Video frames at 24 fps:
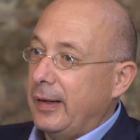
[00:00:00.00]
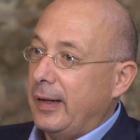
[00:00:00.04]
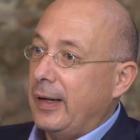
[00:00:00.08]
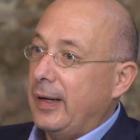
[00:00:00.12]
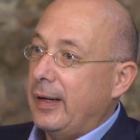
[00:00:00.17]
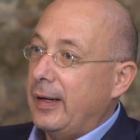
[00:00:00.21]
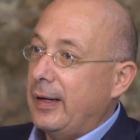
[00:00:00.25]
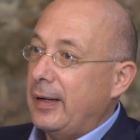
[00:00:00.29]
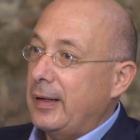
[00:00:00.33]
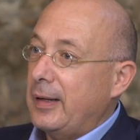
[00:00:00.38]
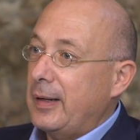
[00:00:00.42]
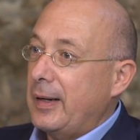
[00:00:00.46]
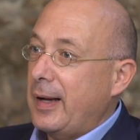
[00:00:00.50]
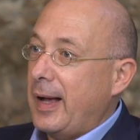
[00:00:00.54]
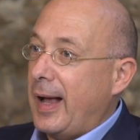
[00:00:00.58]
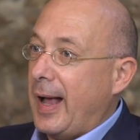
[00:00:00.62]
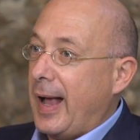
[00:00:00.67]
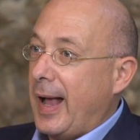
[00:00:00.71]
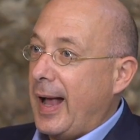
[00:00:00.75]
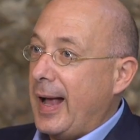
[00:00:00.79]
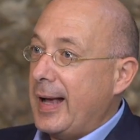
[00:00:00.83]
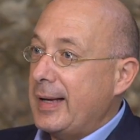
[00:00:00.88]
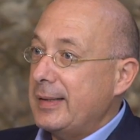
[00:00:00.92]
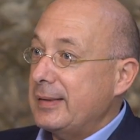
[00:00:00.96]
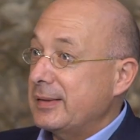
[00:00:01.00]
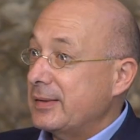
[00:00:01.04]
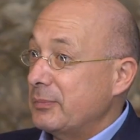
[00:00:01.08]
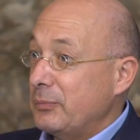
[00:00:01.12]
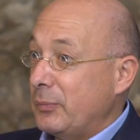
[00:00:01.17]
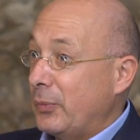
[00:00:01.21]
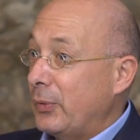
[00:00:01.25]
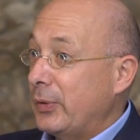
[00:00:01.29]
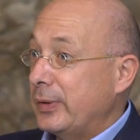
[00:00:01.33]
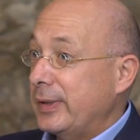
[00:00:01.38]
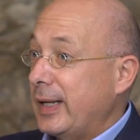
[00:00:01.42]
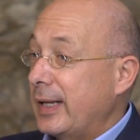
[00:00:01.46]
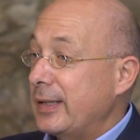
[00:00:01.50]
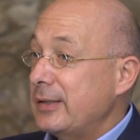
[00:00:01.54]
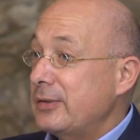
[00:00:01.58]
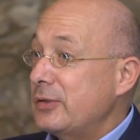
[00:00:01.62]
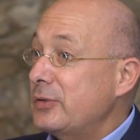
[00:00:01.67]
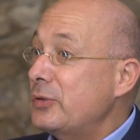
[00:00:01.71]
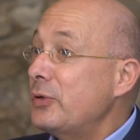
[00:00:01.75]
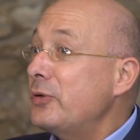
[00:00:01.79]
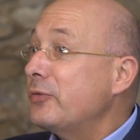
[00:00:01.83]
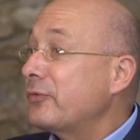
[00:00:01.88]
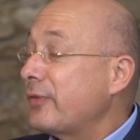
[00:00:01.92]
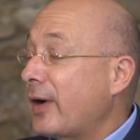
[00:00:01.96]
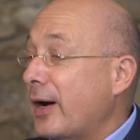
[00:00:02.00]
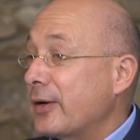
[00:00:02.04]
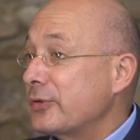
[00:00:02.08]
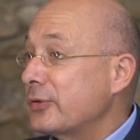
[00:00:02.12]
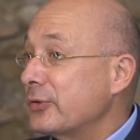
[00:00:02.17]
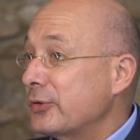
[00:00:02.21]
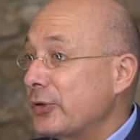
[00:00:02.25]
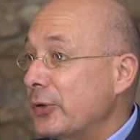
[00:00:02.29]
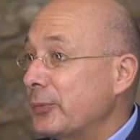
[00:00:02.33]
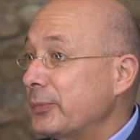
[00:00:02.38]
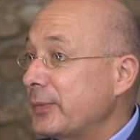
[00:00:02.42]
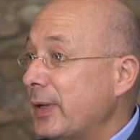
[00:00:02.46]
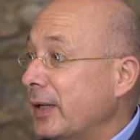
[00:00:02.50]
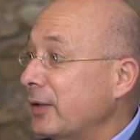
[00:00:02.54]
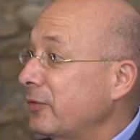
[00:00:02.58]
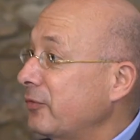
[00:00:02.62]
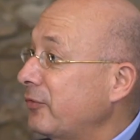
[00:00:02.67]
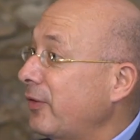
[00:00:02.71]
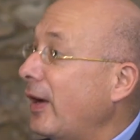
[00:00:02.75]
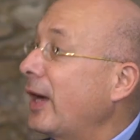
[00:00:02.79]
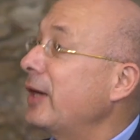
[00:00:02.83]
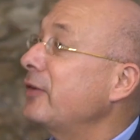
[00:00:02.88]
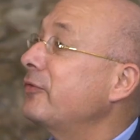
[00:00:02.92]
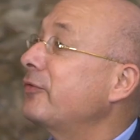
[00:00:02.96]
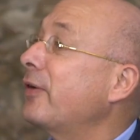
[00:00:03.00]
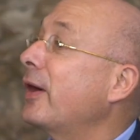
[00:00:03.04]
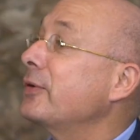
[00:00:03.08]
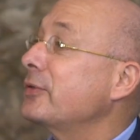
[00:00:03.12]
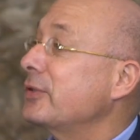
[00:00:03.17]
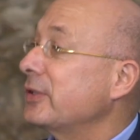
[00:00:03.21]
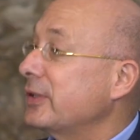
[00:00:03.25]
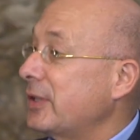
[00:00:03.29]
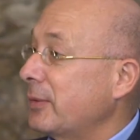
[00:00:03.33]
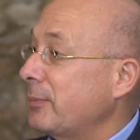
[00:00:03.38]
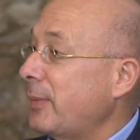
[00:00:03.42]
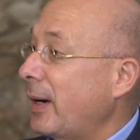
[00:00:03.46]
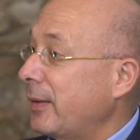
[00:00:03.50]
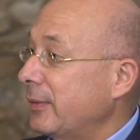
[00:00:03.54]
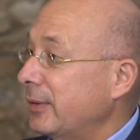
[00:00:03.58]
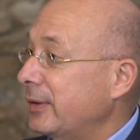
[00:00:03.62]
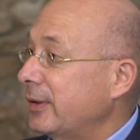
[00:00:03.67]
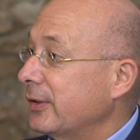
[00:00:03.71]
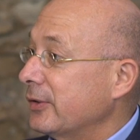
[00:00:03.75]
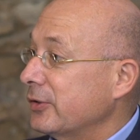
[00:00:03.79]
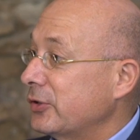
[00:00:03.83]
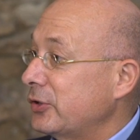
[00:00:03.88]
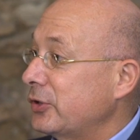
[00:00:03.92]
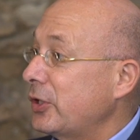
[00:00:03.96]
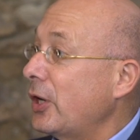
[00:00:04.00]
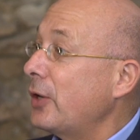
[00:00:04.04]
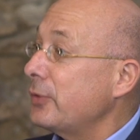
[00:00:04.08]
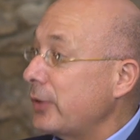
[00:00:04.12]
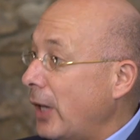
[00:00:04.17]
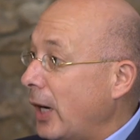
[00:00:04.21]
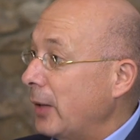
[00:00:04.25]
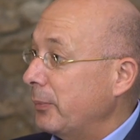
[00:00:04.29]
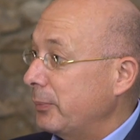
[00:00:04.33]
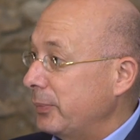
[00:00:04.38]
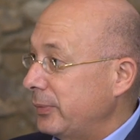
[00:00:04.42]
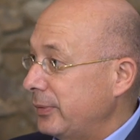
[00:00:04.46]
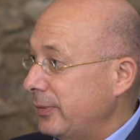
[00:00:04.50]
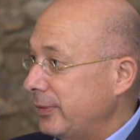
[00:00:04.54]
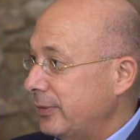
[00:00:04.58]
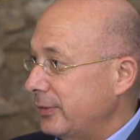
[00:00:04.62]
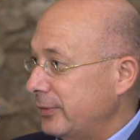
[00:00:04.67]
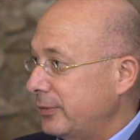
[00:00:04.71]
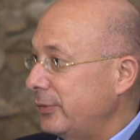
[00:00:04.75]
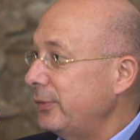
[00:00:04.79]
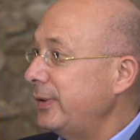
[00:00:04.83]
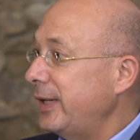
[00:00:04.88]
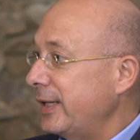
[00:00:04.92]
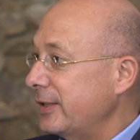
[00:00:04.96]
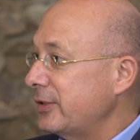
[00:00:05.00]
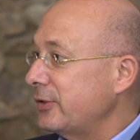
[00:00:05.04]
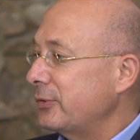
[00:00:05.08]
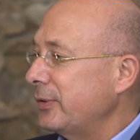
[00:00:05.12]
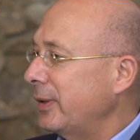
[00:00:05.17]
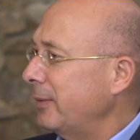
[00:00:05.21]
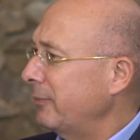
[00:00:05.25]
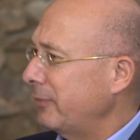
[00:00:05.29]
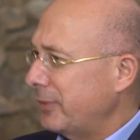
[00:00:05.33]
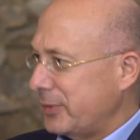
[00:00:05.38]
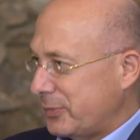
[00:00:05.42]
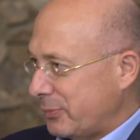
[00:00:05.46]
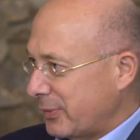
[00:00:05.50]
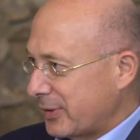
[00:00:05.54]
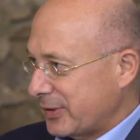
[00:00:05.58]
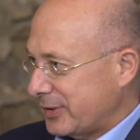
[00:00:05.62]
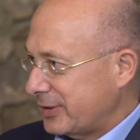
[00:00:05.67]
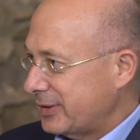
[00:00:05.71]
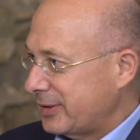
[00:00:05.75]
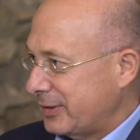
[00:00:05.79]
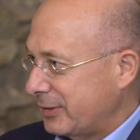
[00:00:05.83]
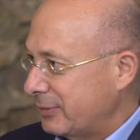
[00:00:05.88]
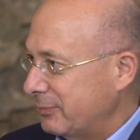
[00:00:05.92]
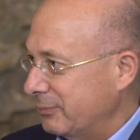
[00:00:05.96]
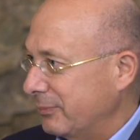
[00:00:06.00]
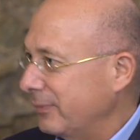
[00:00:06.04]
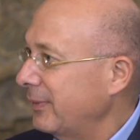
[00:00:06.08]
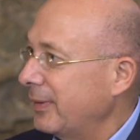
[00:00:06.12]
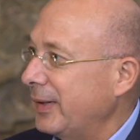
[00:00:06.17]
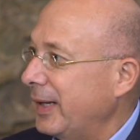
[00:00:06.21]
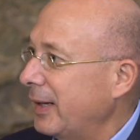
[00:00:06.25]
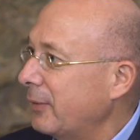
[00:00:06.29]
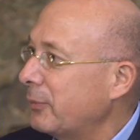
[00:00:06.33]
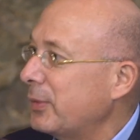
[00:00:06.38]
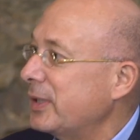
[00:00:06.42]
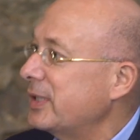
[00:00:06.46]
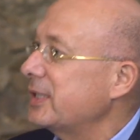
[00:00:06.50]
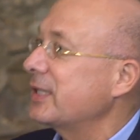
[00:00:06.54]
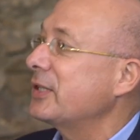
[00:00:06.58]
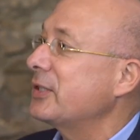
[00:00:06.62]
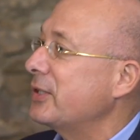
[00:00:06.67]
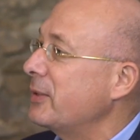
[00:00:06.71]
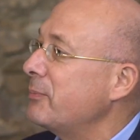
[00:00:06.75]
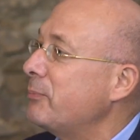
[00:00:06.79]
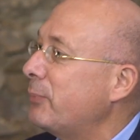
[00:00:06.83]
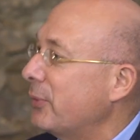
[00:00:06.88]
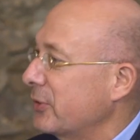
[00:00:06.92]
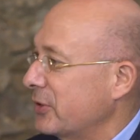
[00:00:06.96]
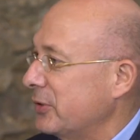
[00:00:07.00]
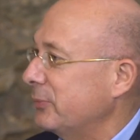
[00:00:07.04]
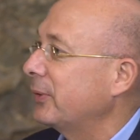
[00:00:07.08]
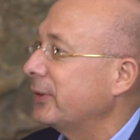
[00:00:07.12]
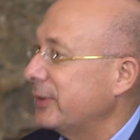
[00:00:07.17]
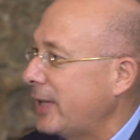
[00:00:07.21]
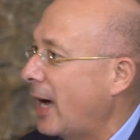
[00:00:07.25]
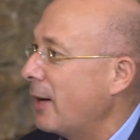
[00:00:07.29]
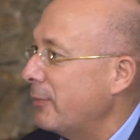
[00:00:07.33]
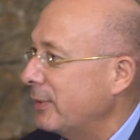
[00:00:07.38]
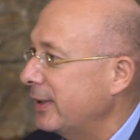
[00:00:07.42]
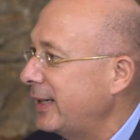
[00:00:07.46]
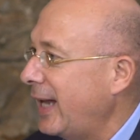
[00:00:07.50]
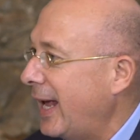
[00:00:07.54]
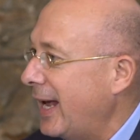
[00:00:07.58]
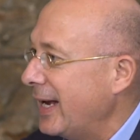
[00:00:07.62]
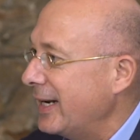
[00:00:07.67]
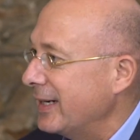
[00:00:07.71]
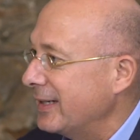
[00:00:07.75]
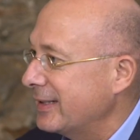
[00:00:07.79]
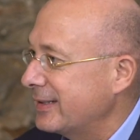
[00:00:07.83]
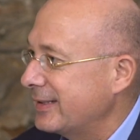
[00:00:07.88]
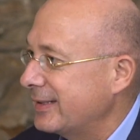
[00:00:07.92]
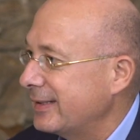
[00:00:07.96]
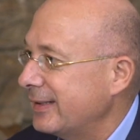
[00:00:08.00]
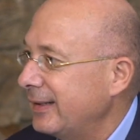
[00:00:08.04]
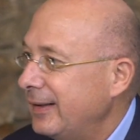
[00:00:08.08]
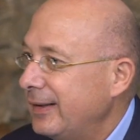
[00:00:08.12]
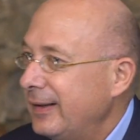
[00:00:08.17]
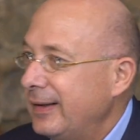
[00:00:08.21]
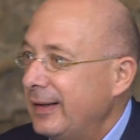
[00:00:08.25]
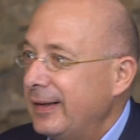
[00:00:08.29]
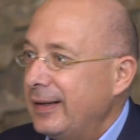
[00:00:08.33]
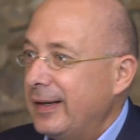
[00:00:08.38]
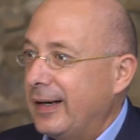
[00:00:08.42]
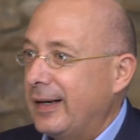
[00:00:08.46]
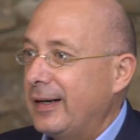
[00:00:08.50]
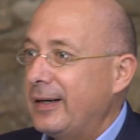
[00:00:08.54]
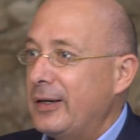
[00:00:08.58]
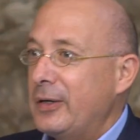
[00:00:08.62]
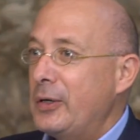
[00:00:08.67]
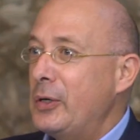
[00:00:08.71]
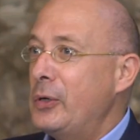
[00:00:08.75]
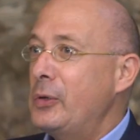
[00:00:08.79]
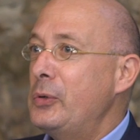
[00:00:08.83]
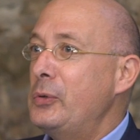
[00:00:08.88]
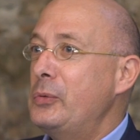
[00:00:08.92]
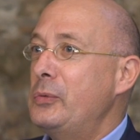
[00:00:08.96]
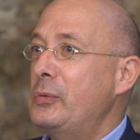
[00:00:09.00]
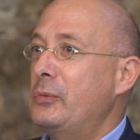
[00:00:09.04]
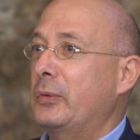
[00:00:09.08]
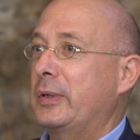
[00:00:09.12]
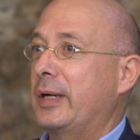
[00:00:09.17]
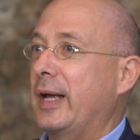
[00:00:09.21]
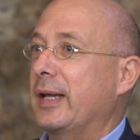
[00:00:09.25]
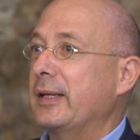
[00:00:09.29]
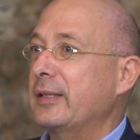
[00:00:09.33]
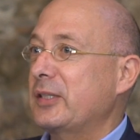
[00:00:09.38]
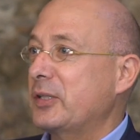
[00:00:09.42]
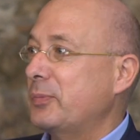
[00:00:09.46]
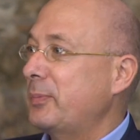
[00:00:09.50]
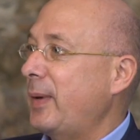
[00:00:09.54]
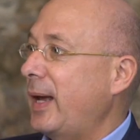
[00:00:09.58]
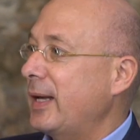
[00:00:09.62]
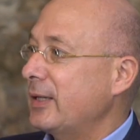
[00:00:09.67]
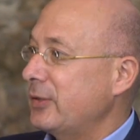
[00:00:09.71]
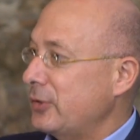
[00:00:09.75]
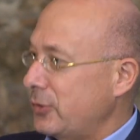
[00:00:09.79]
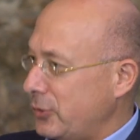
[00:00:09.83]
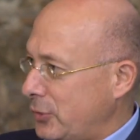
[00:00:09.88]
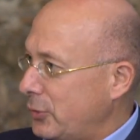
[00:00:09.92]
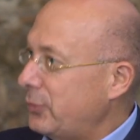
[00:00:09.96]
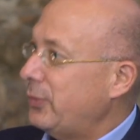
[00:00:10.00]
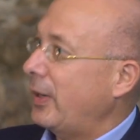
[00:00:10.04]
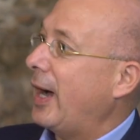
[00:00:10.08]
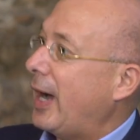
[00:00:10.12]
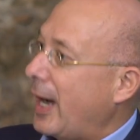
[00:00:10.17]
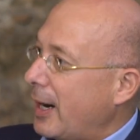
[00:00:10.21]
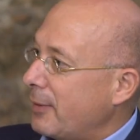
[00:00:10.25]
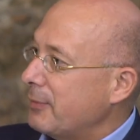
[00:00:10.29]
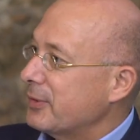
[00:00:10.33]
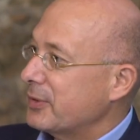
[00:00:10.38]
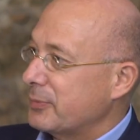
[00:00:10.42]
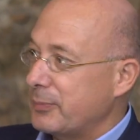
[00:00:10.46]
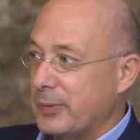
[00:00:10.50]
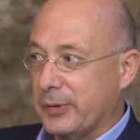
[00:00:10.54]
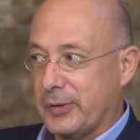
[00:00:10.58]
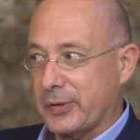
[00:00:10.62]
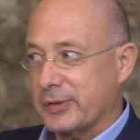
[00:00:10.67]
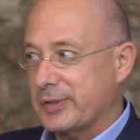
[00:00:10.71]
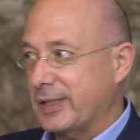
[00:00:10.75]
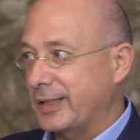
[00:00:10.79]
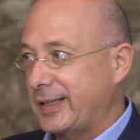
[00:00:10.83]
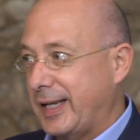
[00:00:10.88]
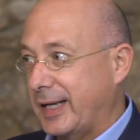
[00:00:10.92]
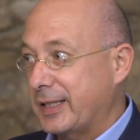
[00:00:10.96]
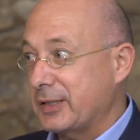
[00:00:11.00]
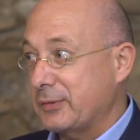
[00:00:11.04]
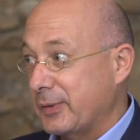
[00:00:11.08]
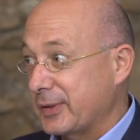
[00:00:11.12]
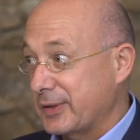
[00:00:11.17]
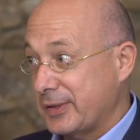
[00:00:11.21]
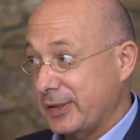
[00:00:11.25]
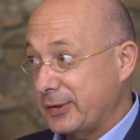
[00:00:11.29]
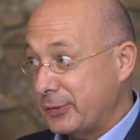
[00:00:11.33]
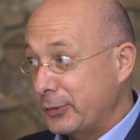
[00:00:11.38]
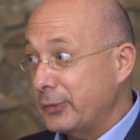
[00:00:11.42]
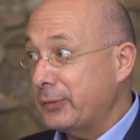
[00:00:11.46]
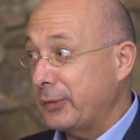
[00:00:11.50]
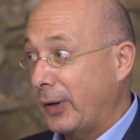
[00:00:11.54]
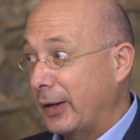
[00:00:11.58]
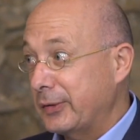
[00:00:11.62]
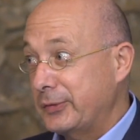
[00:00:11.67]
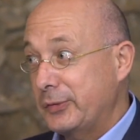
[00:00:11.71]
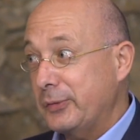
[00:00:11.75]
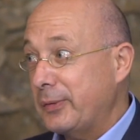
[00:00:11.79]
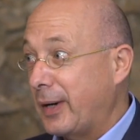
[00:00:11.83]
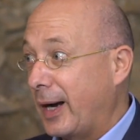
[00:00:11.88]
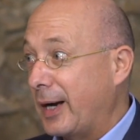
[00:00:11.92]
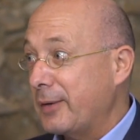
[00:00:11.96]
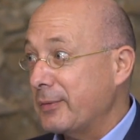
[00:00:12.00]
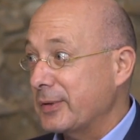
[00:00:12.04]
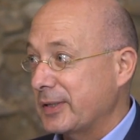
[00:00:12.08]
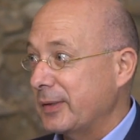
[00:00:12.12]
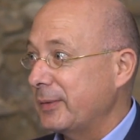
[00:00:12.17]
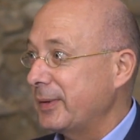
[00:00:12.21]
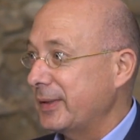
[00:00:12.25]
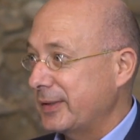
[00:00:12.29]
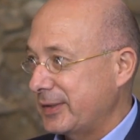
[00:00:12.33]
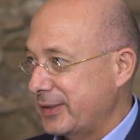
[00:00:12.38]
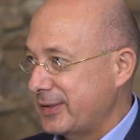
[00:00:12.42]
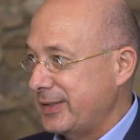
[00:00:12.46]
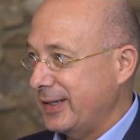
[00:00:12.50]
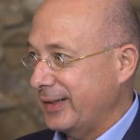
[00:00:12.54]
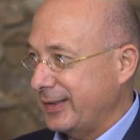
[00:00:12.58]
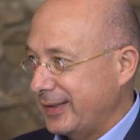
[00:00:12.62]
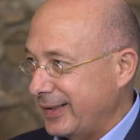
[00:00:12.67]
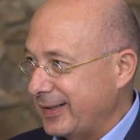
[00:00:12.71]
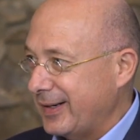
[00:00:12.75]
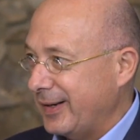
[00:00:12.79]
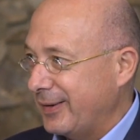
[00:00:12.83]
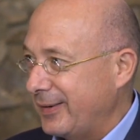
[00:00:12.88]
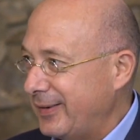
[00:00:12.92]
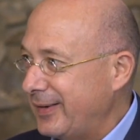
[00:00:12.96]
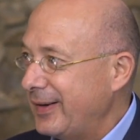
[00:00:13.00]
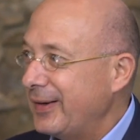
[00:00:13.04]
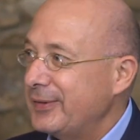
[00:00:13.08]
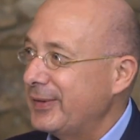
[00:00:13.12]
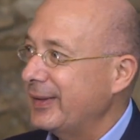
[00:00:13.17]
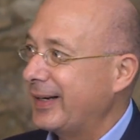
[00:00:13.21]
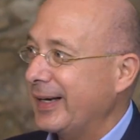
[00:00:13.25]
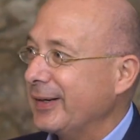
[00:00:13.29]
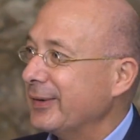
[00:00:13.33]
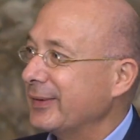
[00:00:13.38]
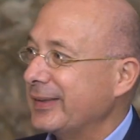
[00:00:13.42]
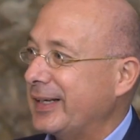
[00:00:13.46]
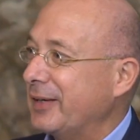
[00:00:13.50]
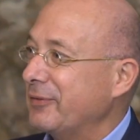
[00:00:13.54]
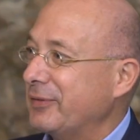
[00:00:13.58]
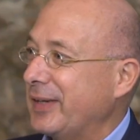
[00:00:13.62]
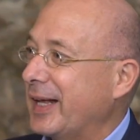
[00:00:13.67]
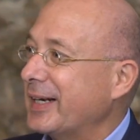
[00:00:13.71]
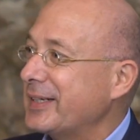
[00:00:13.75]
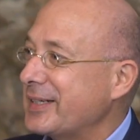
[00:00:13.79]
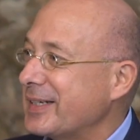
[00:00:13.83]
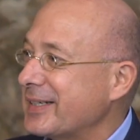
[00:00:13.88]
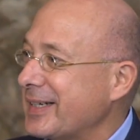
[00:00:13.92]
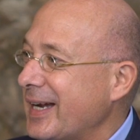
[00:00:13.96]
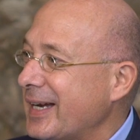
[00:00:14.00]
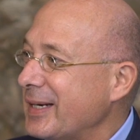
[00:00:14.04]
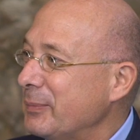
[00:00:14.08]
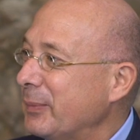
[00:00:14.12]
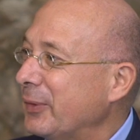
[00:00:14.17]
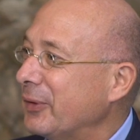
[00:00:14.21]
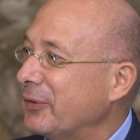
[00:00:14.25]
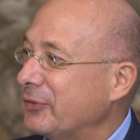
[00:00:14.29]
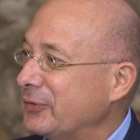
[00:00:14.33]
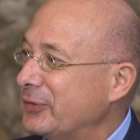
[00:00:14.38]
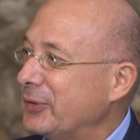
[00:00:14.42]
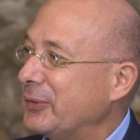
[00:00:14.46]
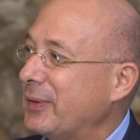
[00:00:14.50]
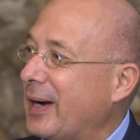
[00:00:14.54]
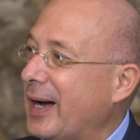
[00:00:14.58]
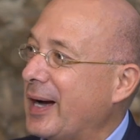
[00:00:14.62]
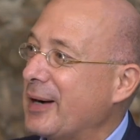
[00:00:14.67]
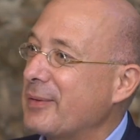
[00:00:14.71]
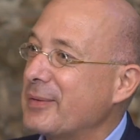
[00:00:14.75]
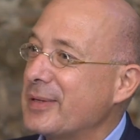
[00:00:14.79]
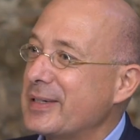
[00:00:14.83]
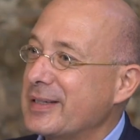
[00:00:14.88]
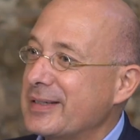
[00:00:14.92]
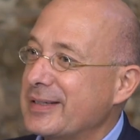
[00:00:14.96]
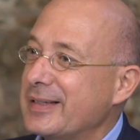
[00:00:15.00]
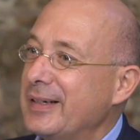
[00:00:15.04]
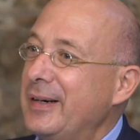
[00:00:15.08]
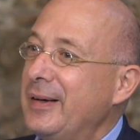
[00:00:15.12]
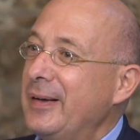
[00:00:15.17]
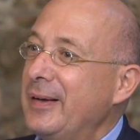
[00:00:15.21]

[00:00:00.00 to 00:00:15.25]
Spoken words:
And more than 2,000, sometimes 5,000 Americans showed up to listen to him, which is impossible nowadays. Who can spend 2 hours, because that lecture was 2 hours, so it's, you cannot give lectures anymore of 2 hours,